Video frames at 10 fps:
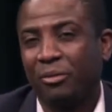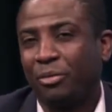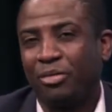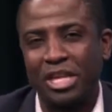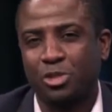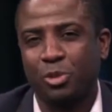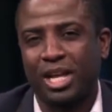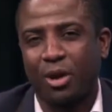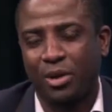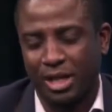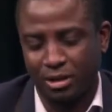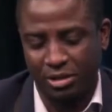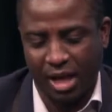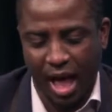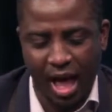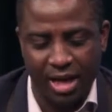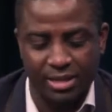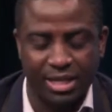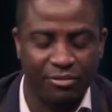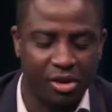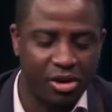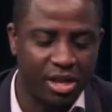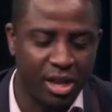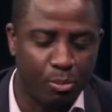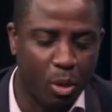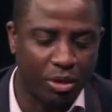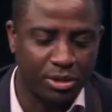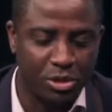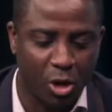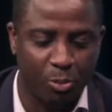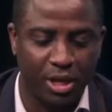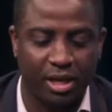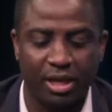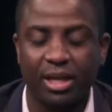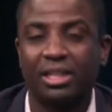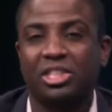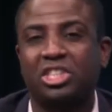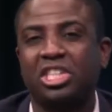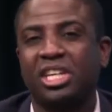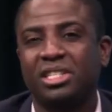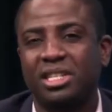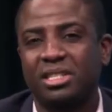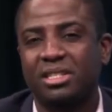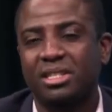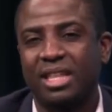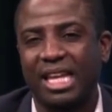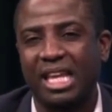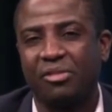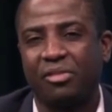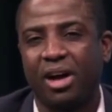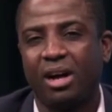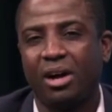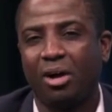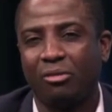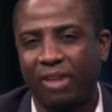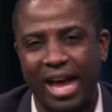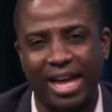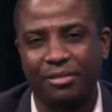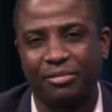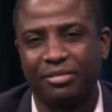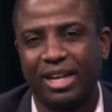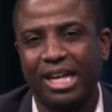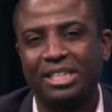This week I want to look at a very important topic, Jesus, the giver of life.